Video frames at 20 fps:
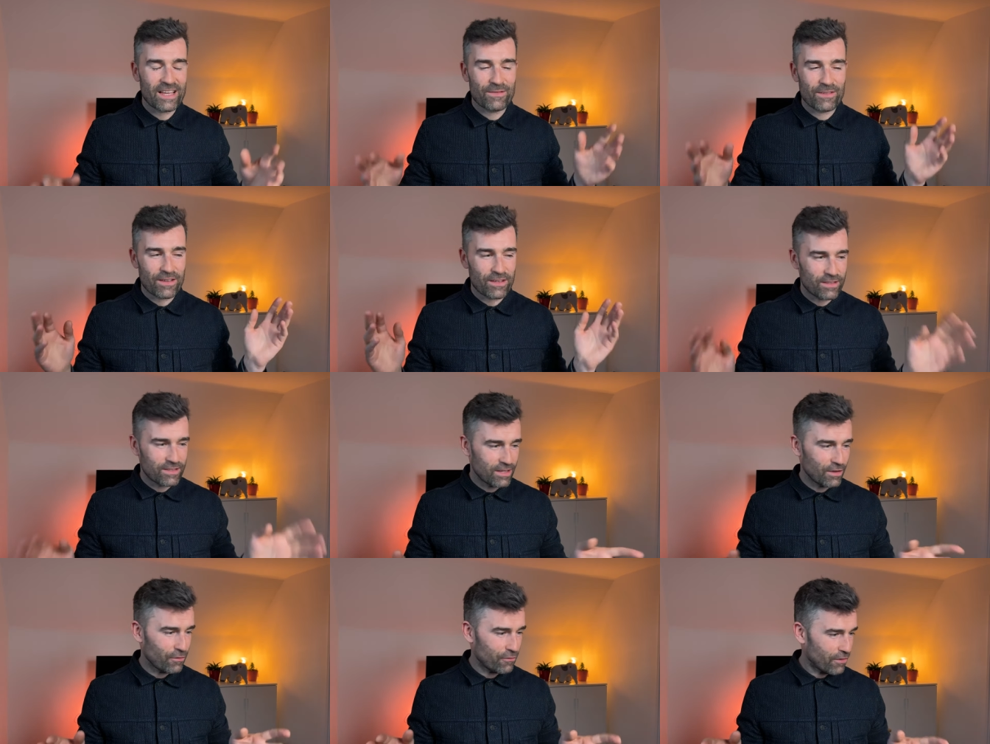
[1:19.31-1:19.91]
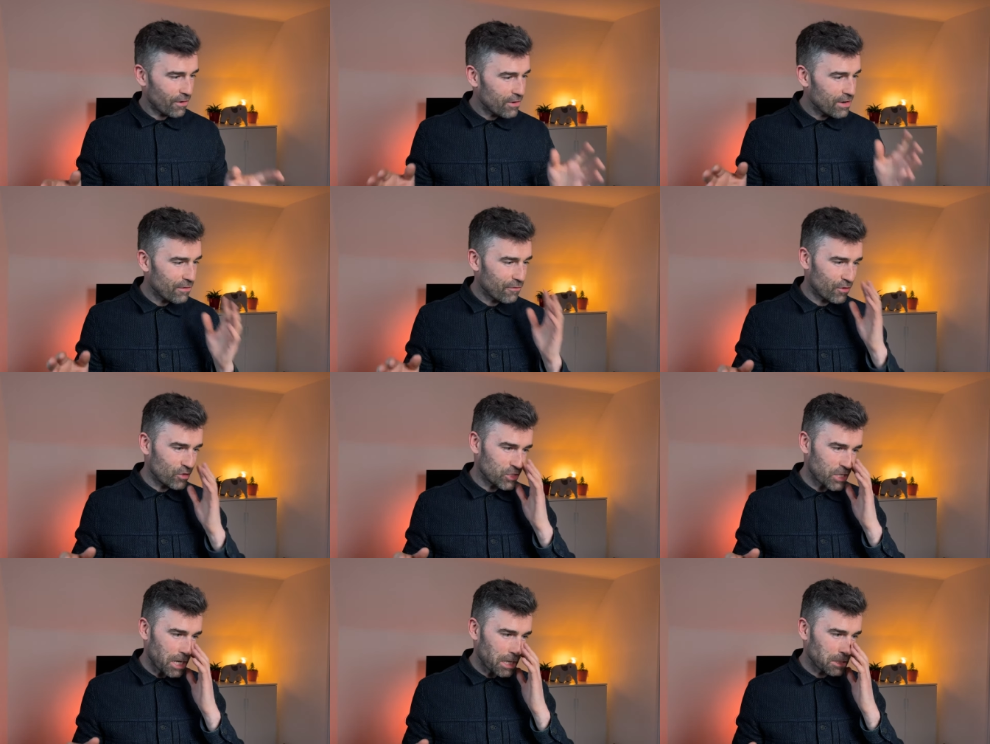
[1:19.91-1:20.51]
They're di very
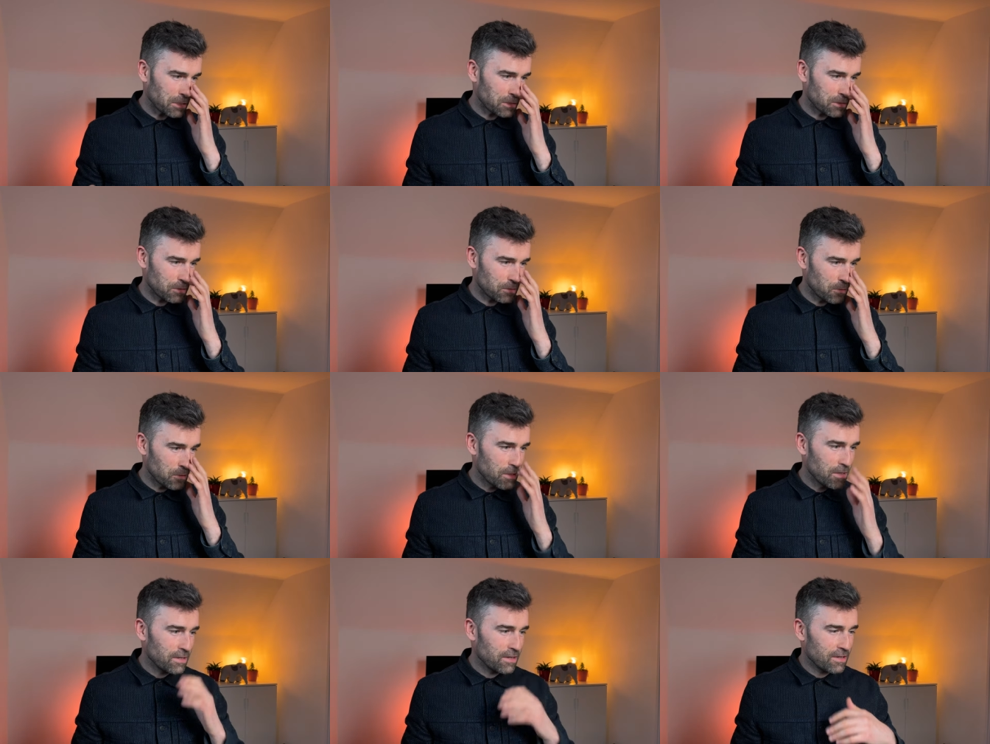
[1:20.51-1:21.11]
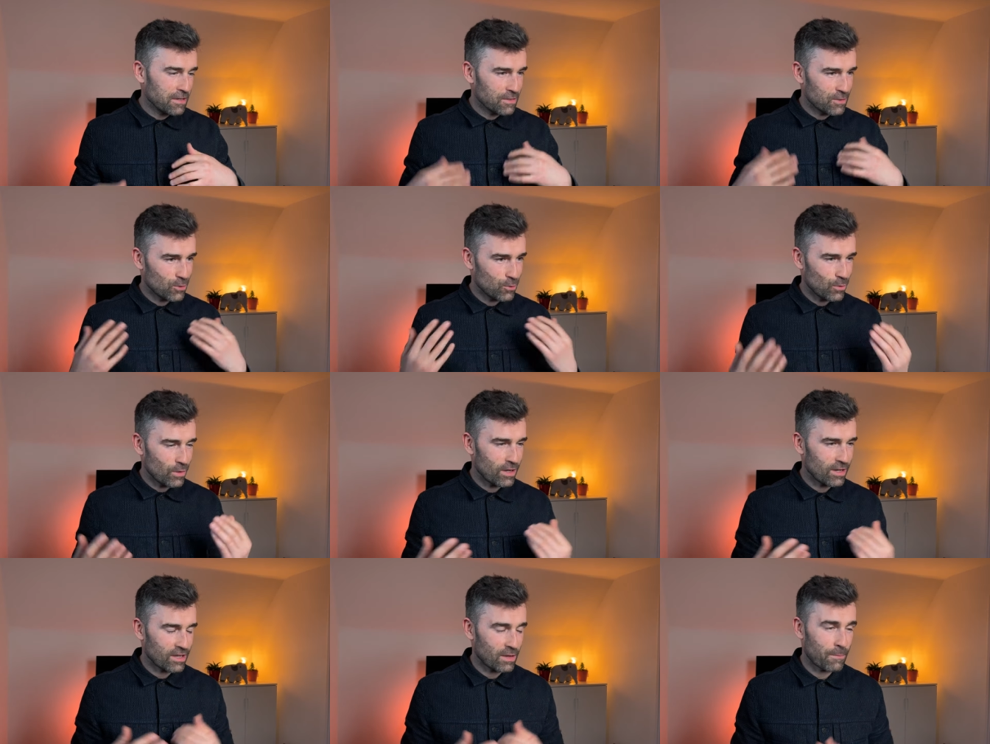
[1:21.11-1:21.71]
different jackets to, to
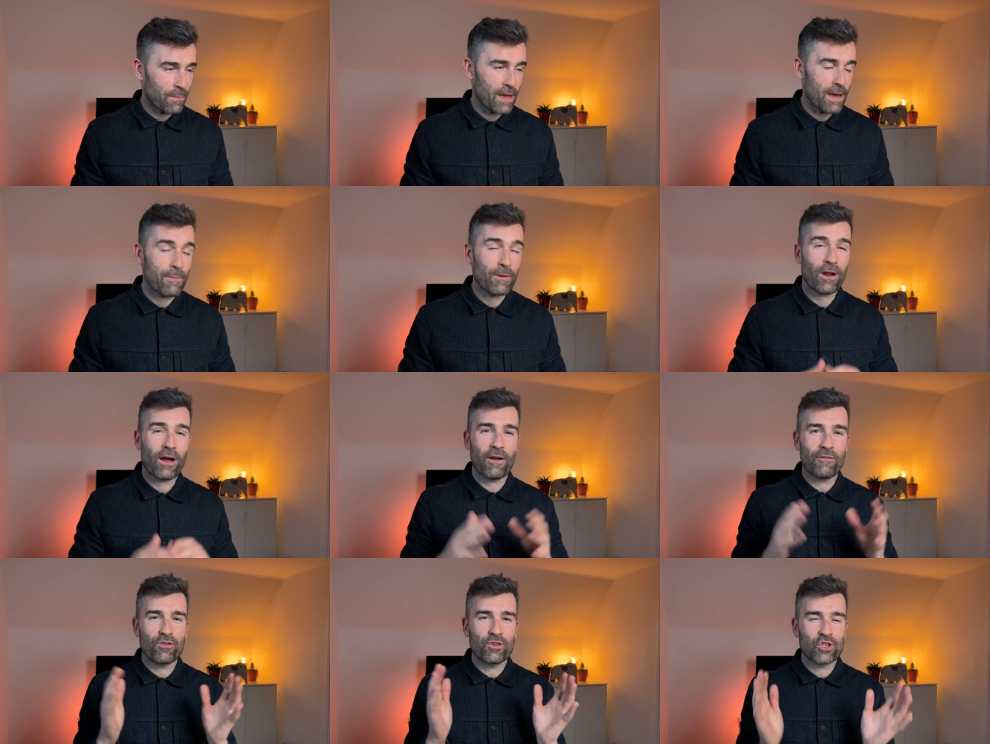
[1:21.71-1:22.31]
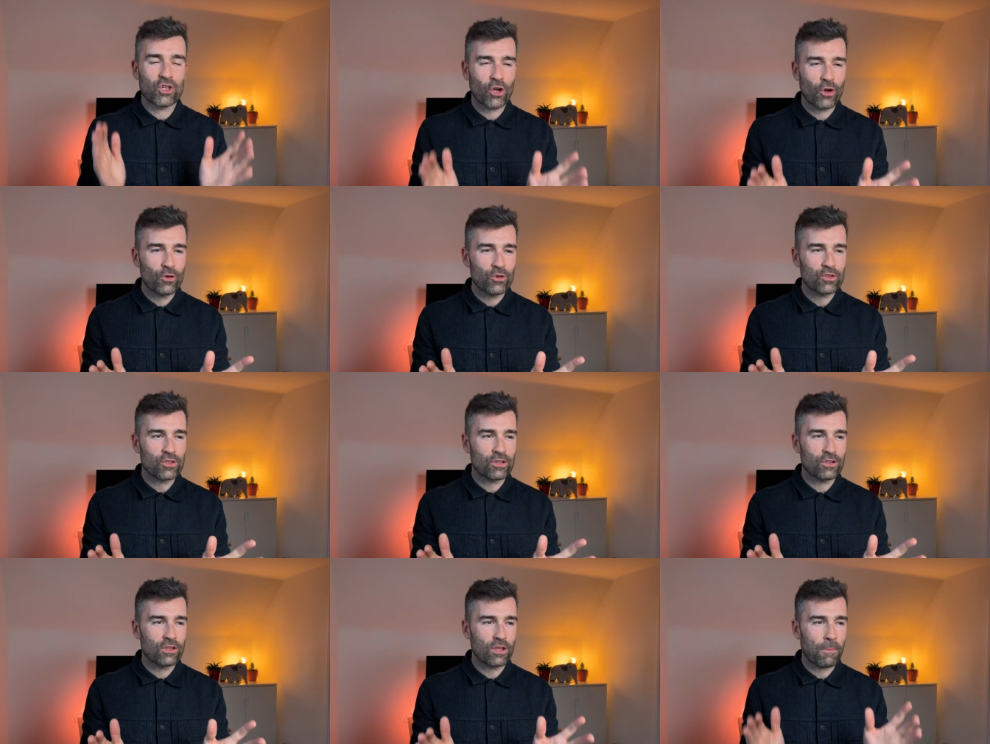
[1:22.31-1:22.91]
uh, compare, but I've
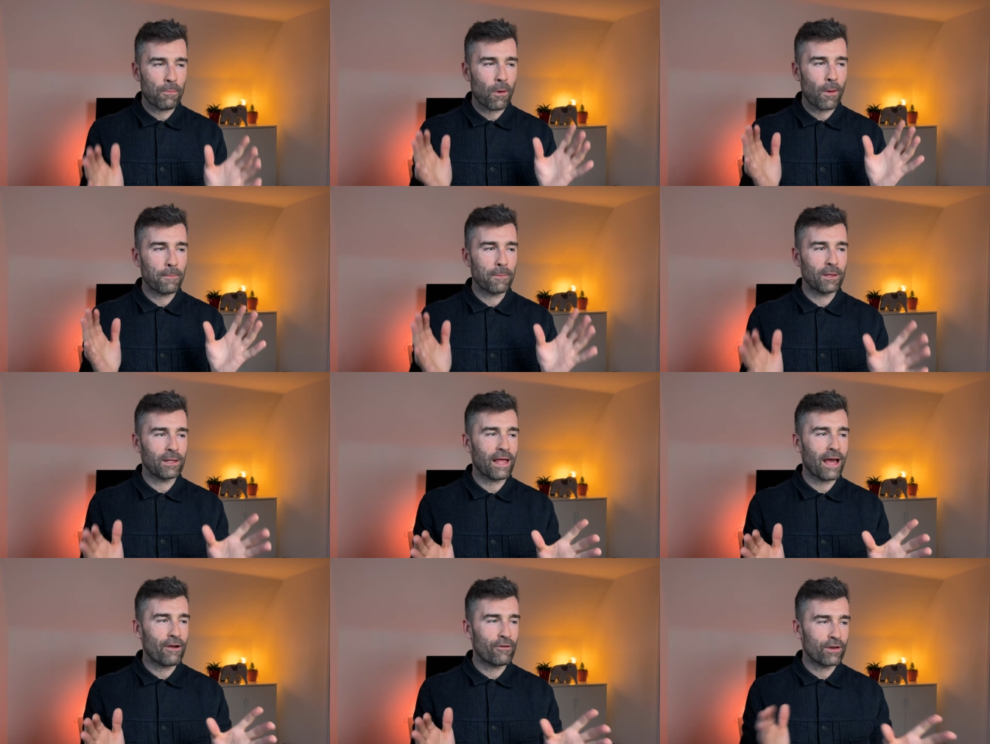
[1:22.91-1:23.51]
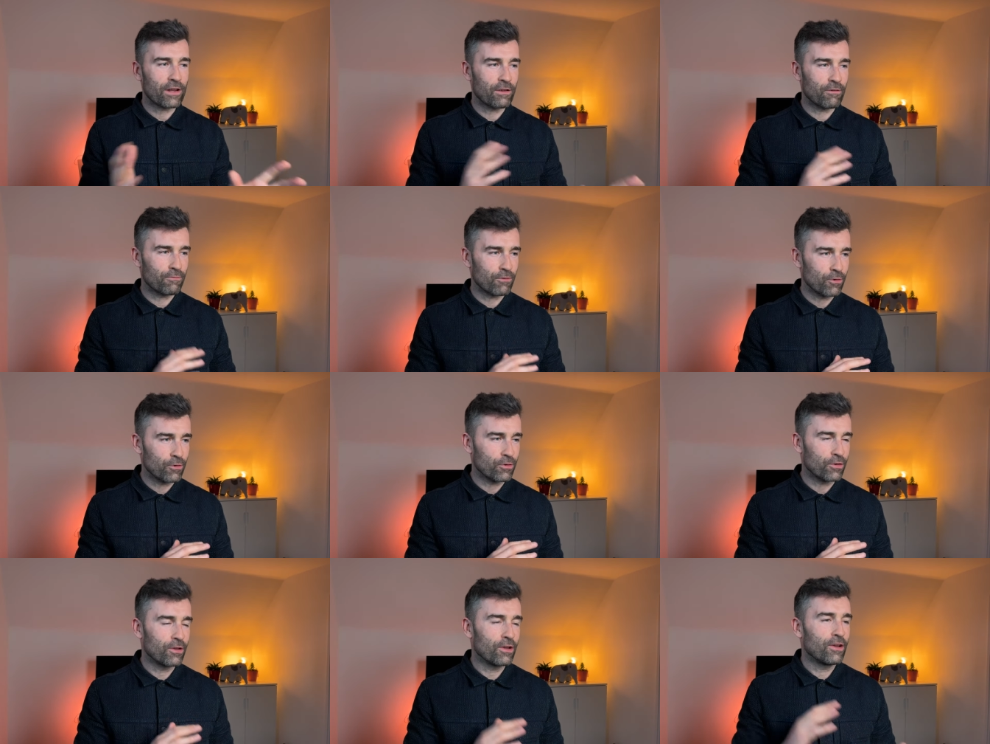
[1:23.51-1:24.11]
chosen the popularity route